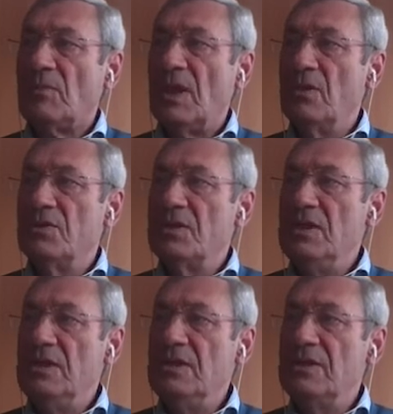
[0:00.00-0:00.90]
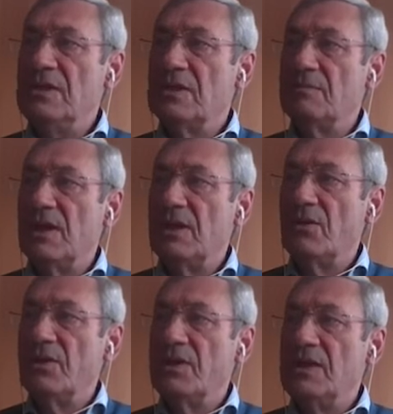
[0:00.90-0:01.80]
you see this is a
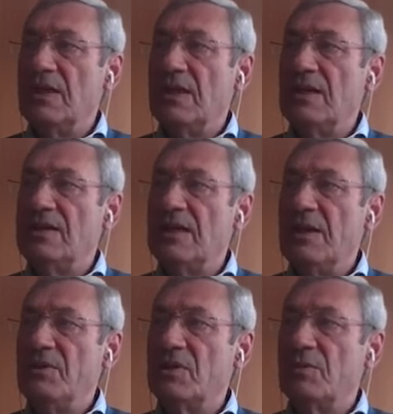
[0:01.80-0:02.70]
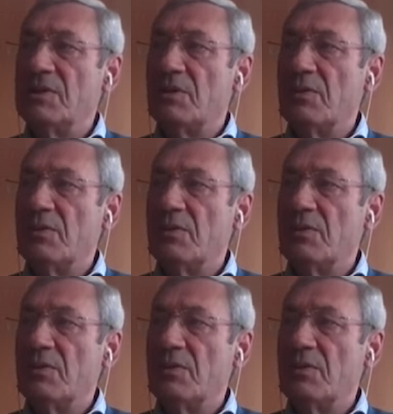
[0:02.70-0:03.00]
minority. At that time, this was a